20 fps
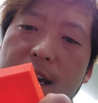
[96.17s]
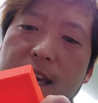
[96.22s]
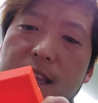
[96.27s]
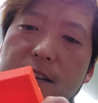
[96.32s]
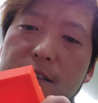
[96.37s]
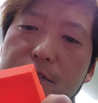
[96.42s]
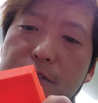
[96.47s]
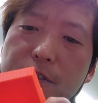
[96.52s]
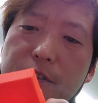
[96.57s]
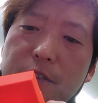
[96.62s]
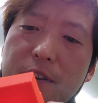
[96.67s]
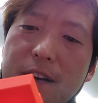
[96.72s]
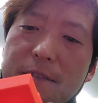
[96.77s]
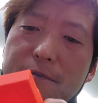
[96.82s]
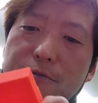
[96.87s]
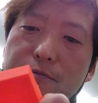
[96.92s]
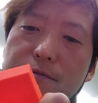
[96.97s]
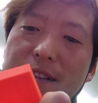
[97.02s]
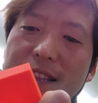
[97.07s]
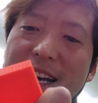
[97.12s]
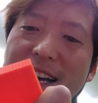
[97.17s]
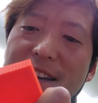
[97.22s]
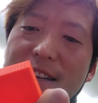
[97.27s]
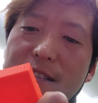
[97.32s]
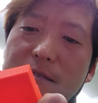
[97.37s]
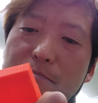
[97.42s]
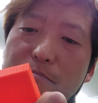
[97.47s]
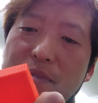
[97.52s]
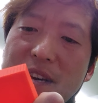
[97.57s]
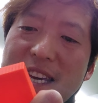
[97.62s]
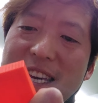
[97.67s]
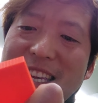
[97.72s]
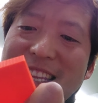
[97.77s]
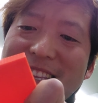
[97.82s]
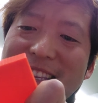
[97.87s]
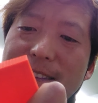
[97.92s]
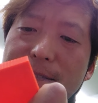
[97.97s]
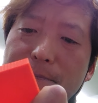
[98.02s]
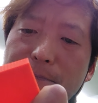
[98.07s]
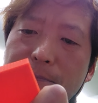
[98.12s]
and also you don't have to rely on a
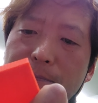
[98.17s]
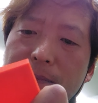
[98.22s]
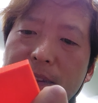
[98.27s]
pin.